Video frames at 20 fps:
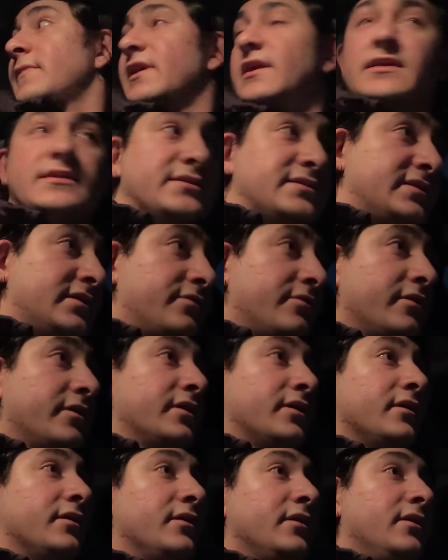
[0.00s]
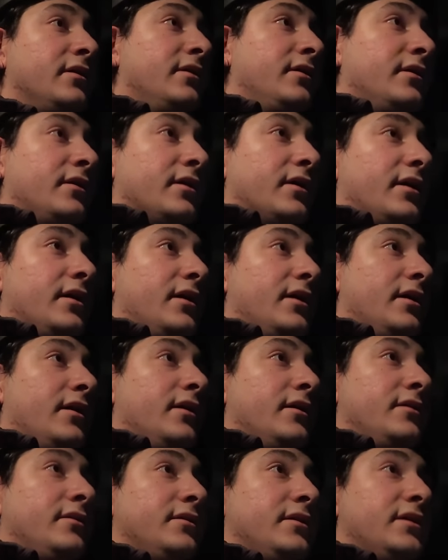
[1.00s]
considering
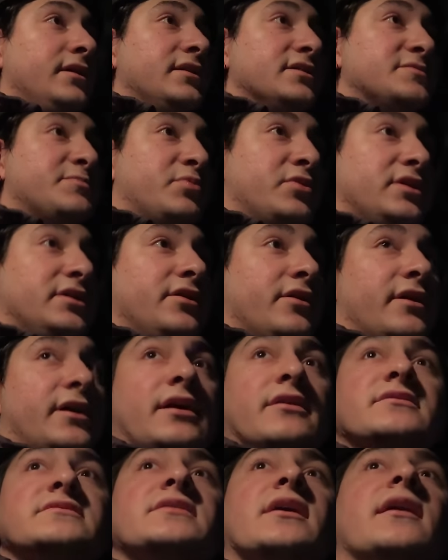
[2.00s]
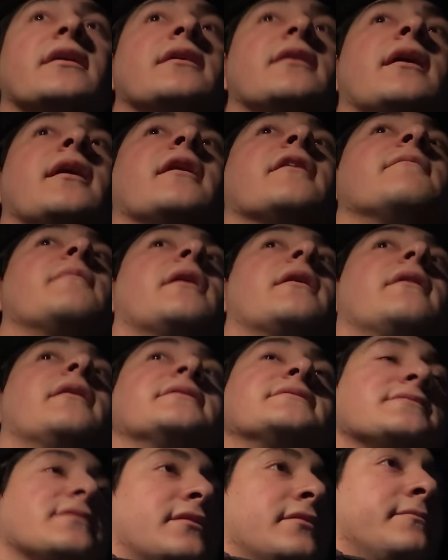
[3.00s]
uh, it is pretty dark outside and I have my
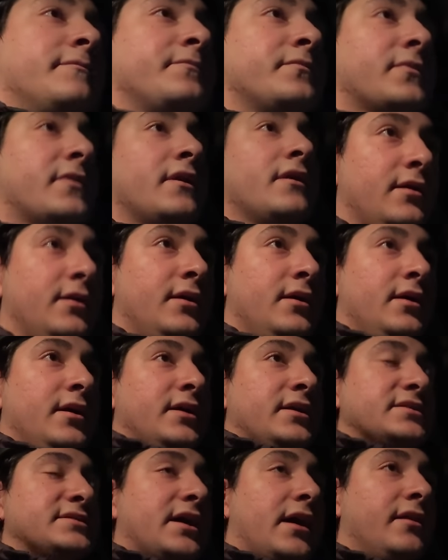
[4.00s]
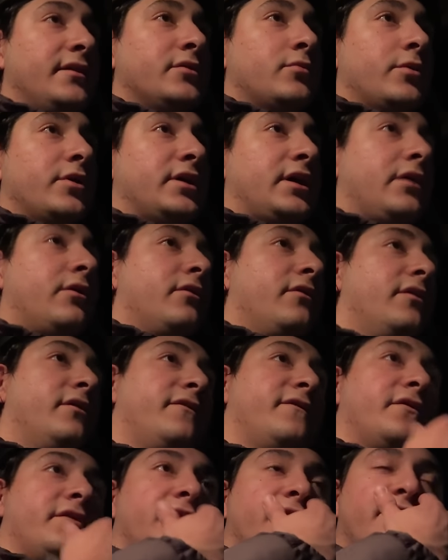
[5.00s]
lights on. Solid workout
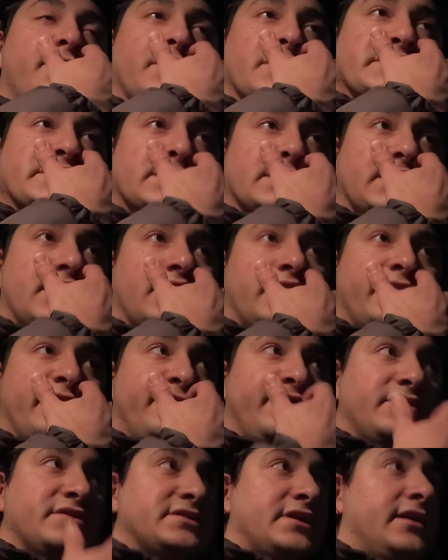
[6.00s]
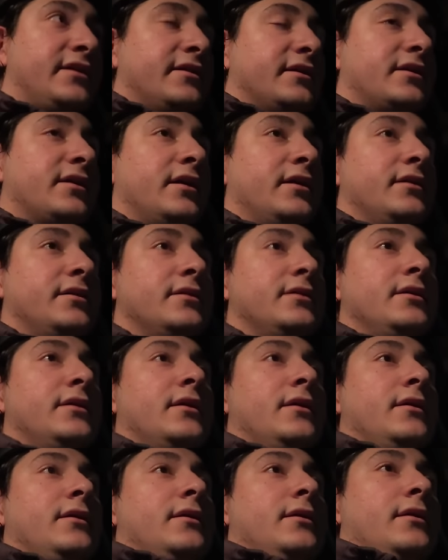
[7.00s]
for the first, uh, first day of the cut.
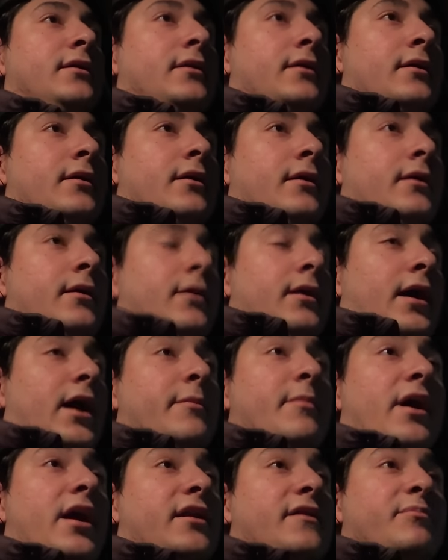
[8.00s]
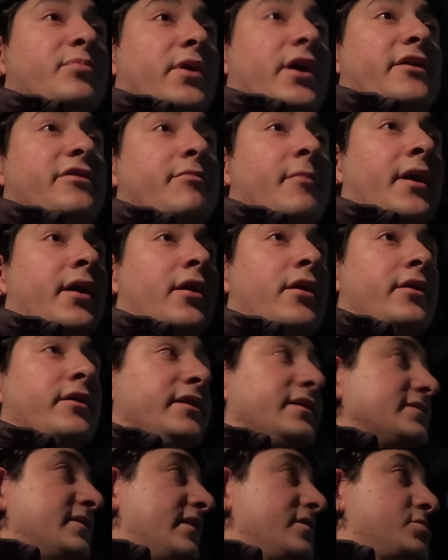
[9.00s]
I'm out of breath. My
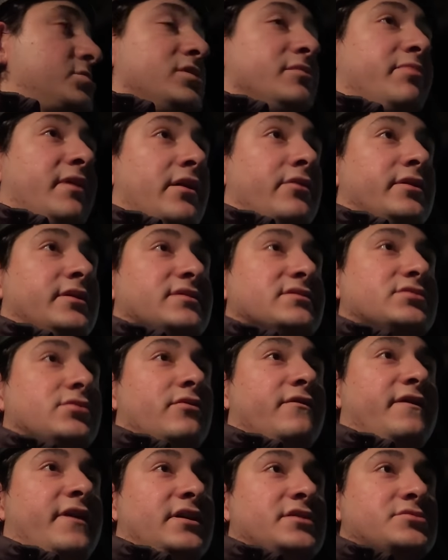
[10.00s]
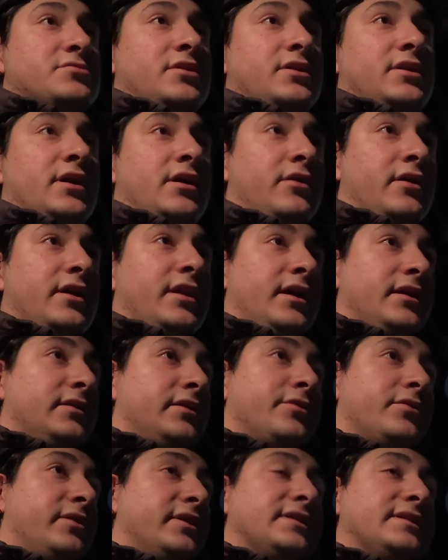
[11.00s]
heart is actually pounding so fast right now, and I
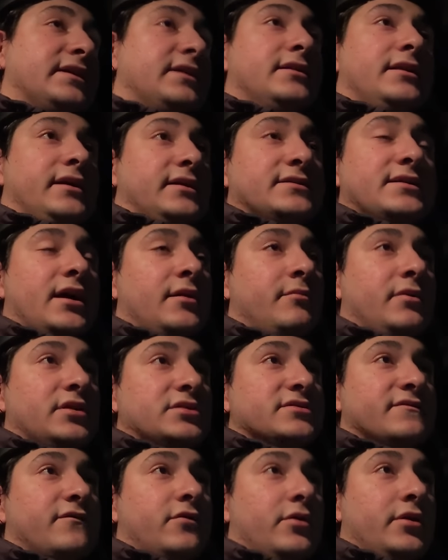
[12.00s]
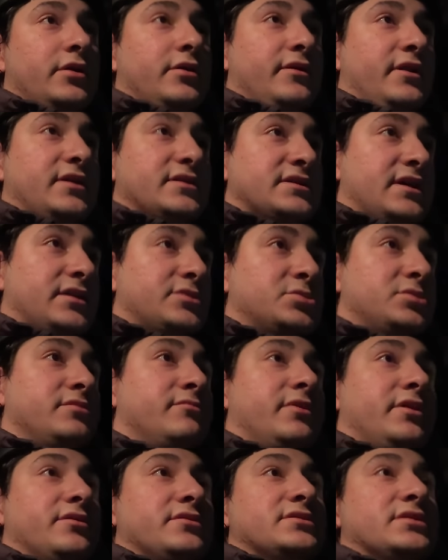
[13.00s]
literally did like 10 minutes of cardio. That's actually
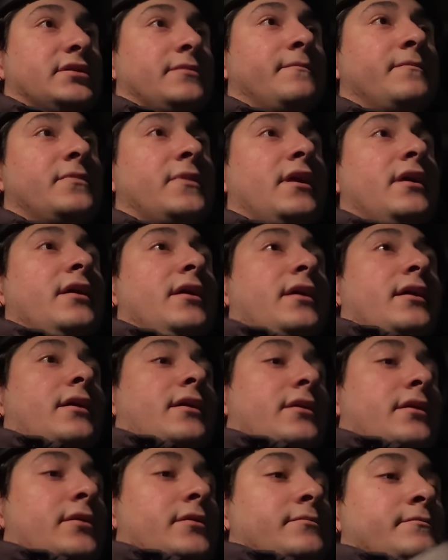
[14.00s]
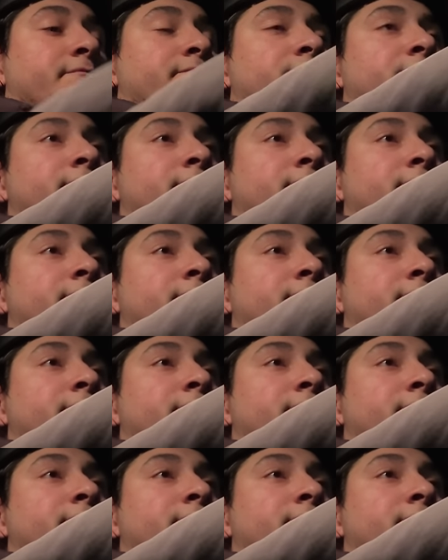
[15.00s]
embarrassing. Um,